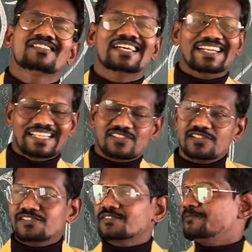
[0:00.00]

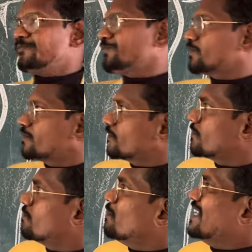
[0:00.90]
sinensis,
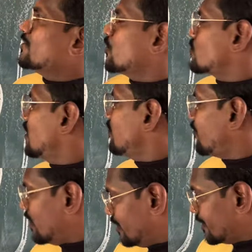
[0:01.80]
bisexual
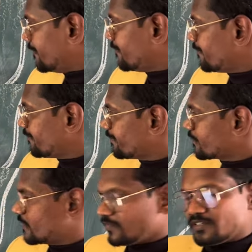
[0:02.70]
flower.
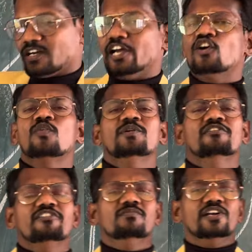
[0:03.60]
I hope
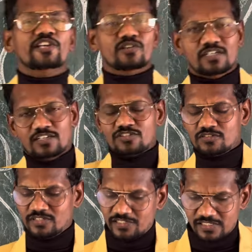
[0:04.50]
everybody
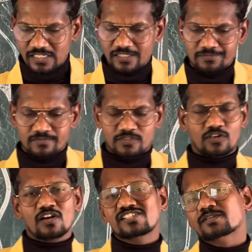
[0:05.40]
understood this
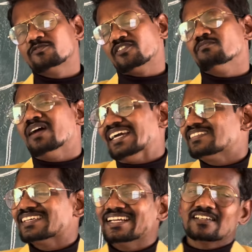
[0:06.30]
concept from my
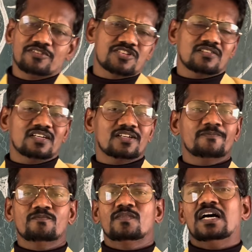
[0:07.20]
side,
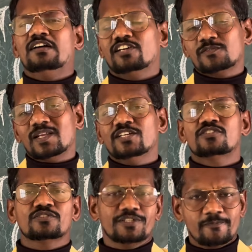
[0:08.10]
whichever I have explained
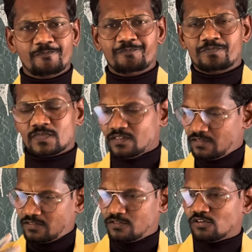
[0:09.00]
to you.
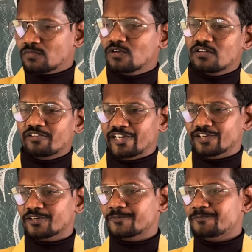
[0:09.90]
In one more
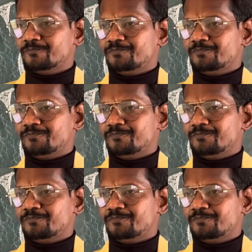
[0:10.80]
video,